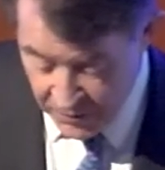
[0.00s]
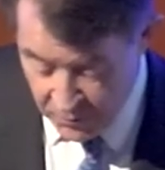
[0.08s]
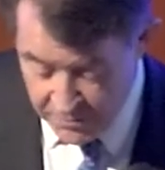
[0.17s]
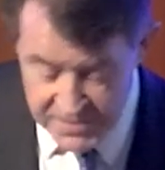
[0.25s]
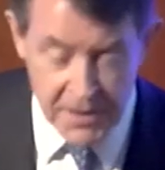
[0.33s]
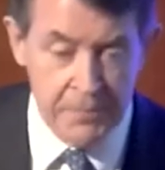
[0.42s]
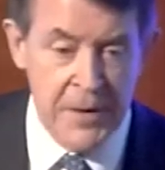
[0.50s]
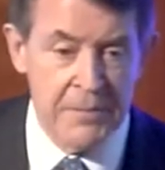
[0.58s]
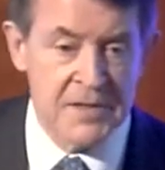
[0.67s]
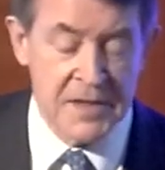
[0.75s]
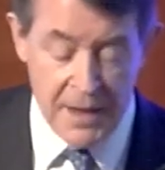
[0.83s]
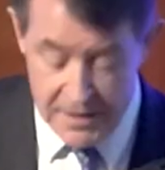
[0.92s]
when some people
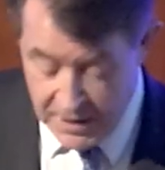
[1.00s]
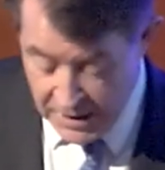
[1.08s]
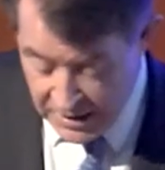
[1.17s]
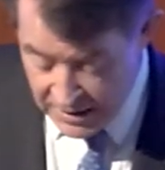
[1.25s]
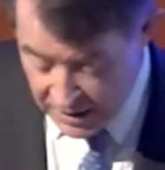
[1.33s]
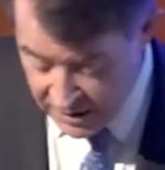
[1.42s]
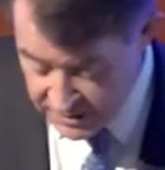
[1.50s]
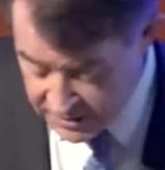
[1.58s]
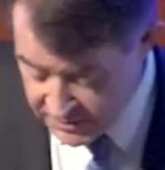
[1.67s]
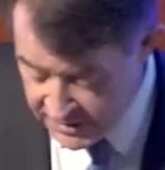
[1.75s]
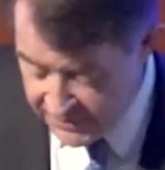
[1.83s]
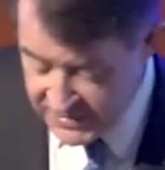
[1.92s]
said cars will
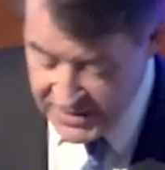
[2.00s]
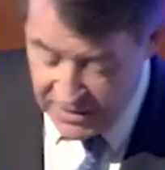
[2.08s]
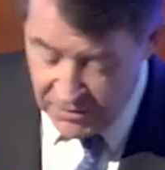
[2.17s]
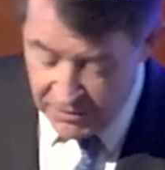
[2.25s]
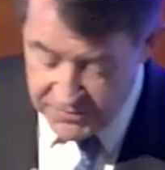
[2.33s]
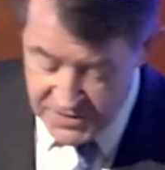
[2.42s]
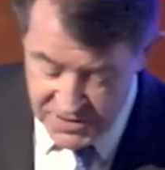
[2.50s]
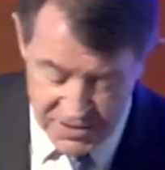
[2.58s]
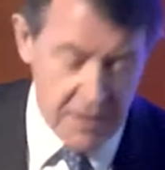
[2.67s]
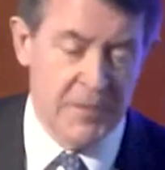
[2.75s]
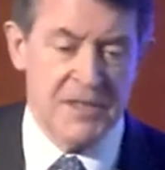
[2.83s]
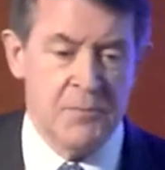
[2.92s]
never take off,
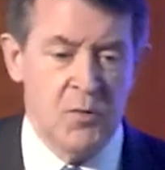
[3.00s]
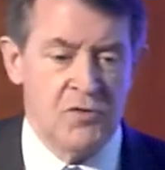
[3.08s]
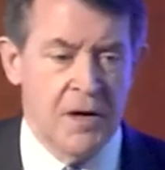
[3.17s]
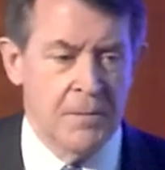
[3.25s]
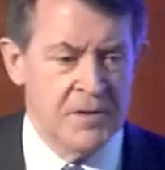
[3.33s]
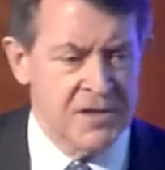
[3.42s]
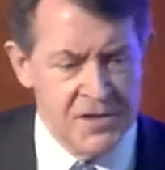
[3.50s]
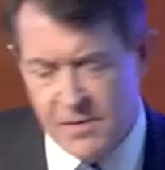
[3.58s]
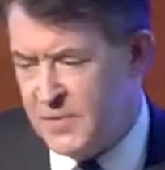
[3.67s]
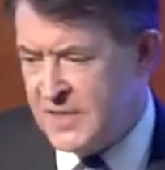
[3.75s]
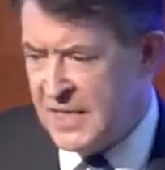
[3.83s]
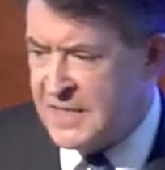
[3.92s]
so much more trouble, so
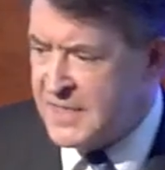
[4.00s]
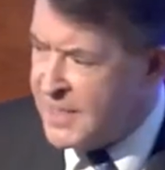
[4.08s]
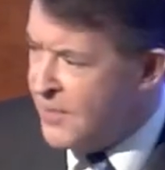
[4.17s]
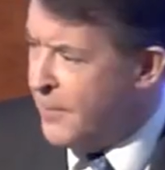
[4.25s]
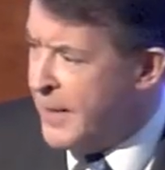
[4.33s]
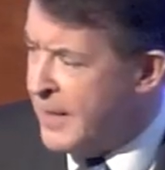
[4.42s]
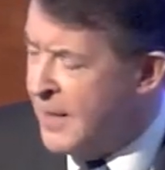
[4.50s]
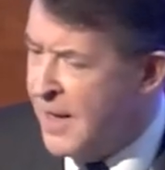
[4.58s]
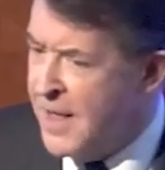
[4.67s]
much less economic